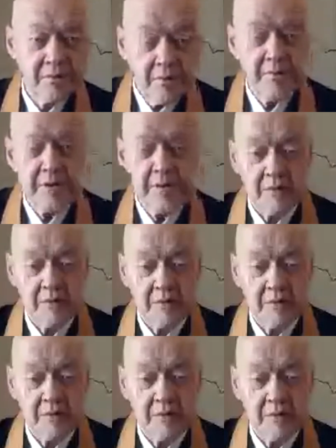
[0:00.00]
Okay, we'll do
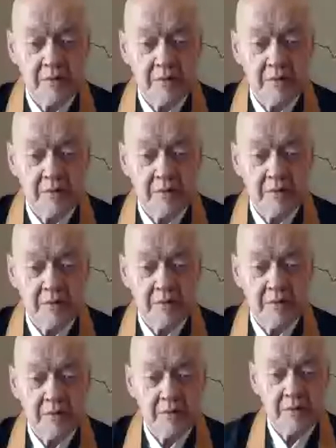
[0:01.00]
it here.
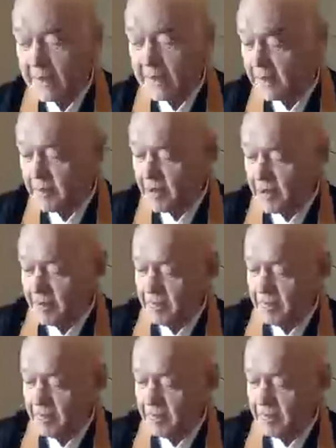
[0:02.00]
Dedicate to that.